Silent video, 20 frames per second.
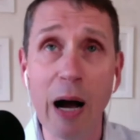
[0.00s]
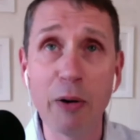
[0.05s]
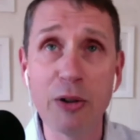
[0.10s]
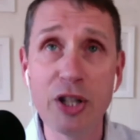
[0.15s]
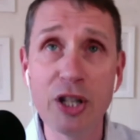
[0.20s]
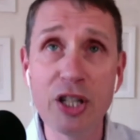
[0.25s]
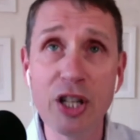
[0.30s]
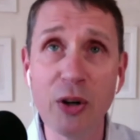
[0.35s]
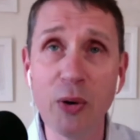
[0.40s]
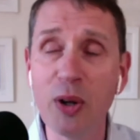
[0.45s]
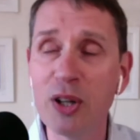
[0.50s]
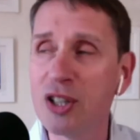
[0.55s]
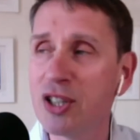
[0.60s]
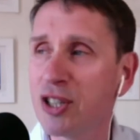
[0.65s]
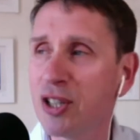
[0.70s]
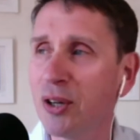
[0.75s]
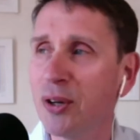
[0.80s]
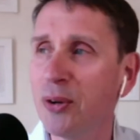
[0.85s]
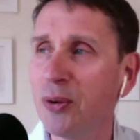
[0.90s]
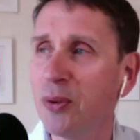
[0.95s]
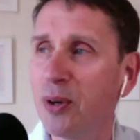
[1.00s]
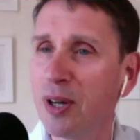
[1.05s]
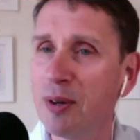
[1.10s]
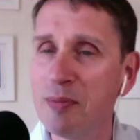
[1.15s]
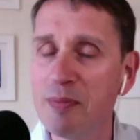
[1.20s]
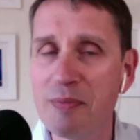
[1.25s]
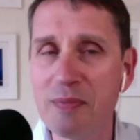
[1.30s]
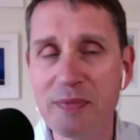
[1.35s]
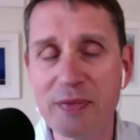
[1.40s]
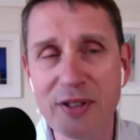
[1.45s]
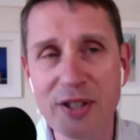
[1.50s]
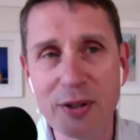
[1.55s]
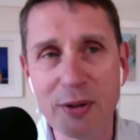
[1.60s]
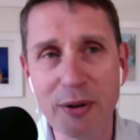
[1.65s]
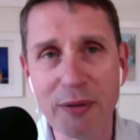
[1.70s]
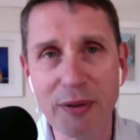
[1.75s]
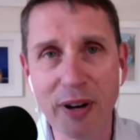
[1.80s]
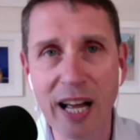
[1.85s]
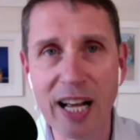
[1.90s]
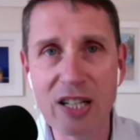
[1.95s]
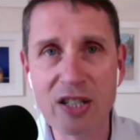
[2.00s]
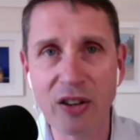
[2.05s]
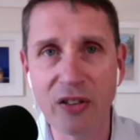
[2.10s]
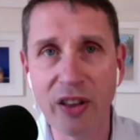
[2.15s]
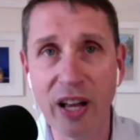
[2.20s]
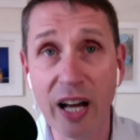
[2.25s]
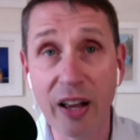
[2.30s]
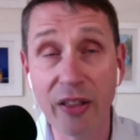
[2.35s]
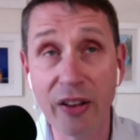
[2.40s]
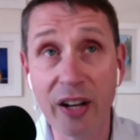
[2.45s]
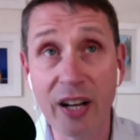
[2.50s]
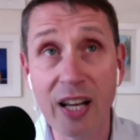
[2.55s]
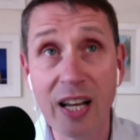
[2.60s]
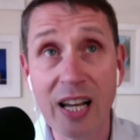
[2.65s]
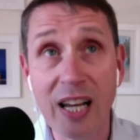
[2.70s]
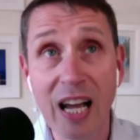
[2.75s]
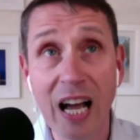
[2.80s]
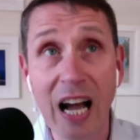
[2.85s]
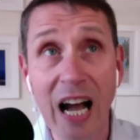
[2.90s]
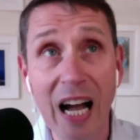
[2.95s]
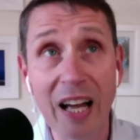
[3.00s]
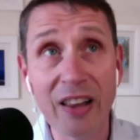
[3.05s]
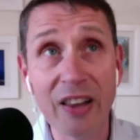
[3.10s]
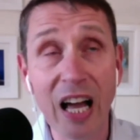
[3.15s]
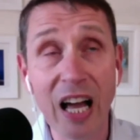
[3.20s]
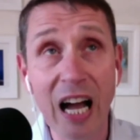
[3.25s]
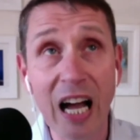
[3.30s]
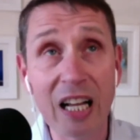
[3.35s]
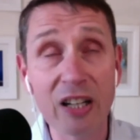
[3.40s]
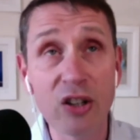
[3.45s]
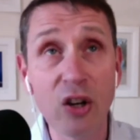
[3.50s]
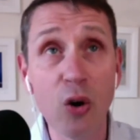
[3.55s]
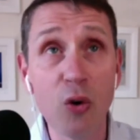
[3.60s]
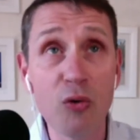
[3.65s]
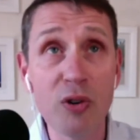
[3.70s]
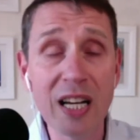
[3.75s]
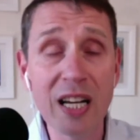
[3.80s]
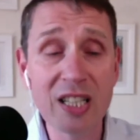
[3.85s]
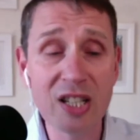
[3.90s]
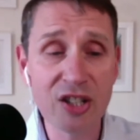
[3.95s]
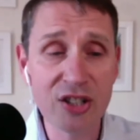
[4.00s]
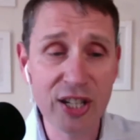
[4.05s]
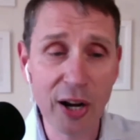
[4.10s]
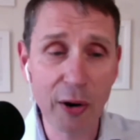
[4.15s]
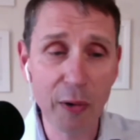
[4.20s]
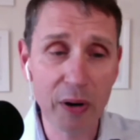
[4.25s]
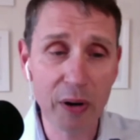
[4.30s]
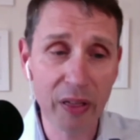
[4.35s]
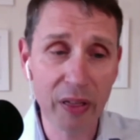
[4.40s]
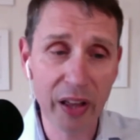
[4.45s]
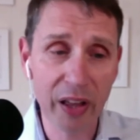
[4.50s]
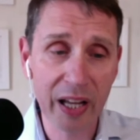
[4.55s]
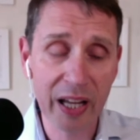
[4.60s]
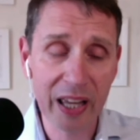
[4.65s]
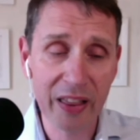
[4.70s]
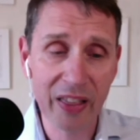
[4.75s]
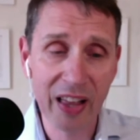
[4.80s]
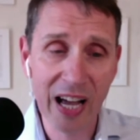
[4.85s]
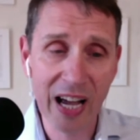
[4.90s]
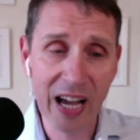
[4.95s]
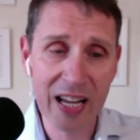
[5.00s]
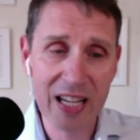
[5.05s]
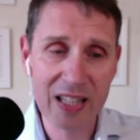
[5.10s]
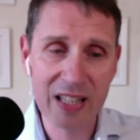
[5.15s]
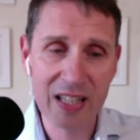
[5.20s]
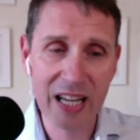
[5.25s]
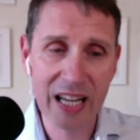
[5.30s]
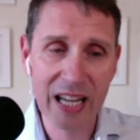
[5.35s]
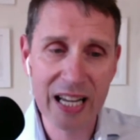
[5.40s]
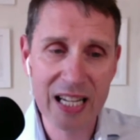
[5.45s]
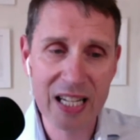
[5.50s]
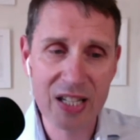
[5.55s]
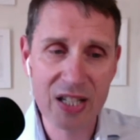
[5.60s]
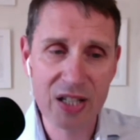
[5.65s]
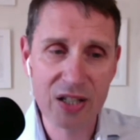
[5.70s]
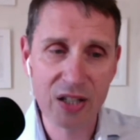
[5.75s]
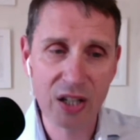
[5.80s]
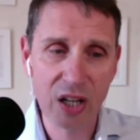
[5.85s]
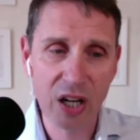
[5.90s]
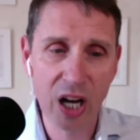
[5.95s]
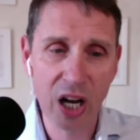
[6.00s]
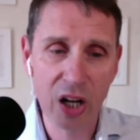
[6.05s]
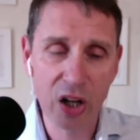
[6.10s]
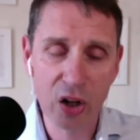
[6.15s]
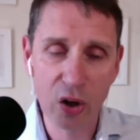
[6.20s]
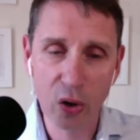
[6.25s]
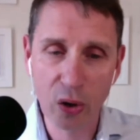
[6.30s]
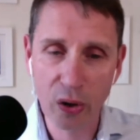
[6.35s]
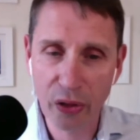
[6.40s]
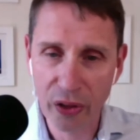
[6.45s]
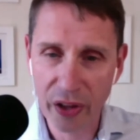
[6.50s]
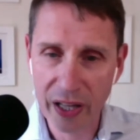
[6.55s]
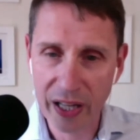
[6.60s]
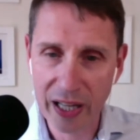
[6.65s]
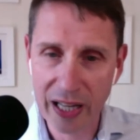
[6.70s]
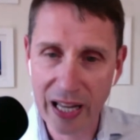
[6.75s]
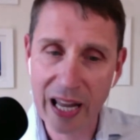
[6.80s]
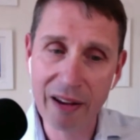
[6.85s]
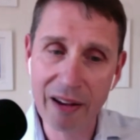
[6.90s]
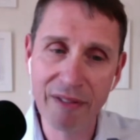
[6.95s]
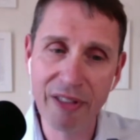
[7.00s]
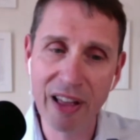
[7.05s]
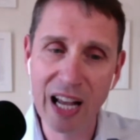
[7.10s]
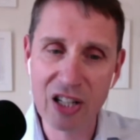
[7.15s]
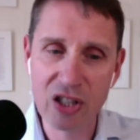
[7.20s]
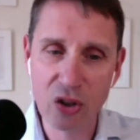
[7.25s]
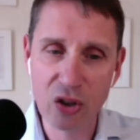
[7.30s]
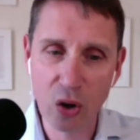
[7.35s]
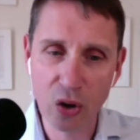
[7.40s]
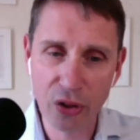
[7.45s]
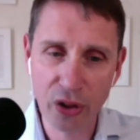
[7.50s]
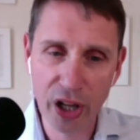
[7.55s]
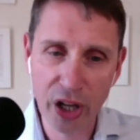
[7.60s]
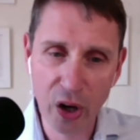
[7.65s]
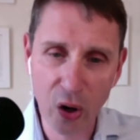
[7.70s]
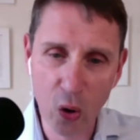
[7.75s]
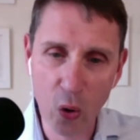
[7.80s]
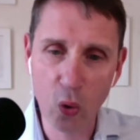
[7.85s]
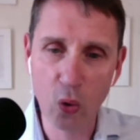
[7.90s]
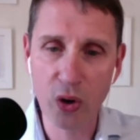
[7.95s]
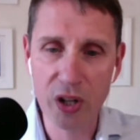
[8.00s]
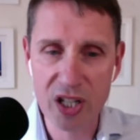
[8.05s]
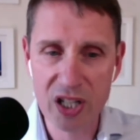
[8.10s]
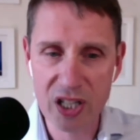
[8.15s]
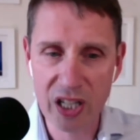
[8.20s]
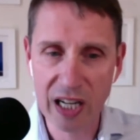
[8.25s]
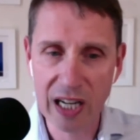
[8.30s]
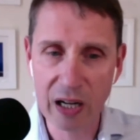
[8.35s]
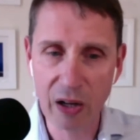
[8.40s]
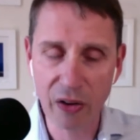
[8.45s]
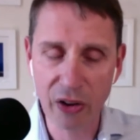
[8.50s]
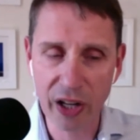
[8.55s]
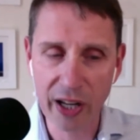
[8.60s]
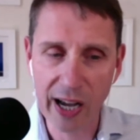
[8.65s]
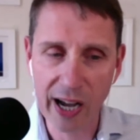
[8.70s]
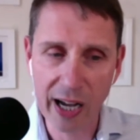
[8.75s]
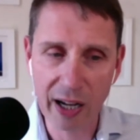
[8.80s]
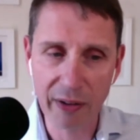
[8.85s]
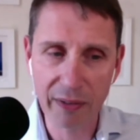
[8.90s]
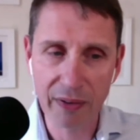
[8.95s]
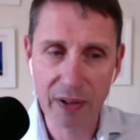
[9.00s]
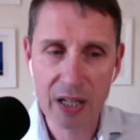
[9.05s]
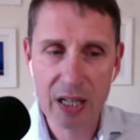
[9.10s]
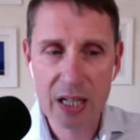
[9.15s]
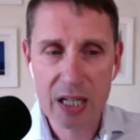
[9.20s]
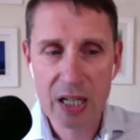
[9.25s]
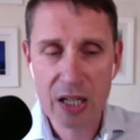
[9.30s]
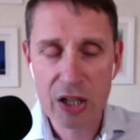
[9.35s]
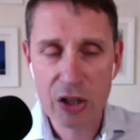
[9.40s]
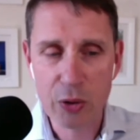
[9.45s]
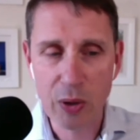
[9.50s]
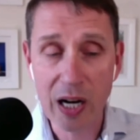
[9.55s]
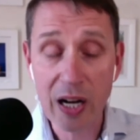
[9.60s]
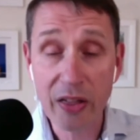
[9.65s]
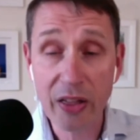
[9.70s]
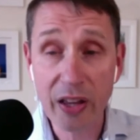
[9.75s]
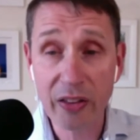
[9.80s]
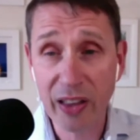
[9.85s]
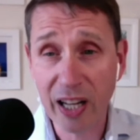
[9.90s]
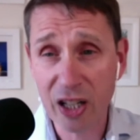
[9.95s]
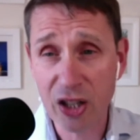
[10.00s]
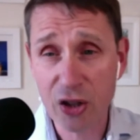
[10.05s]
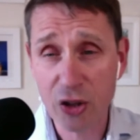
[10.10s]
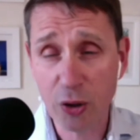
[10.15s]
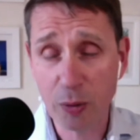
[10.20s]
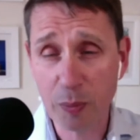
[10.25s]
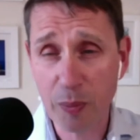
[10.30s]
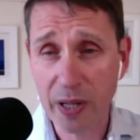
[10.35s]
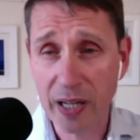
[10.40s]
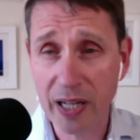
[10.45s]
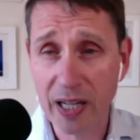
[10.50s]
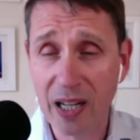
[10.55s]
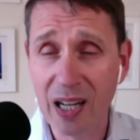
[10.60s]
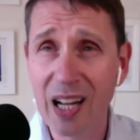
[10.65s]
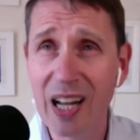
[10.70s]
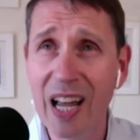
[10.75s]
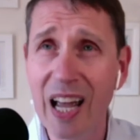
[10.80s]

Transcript: I was just going on to um, to reflect on that, but I don't necessarily think that is a good thing if that's the only style that you have. So I think that should be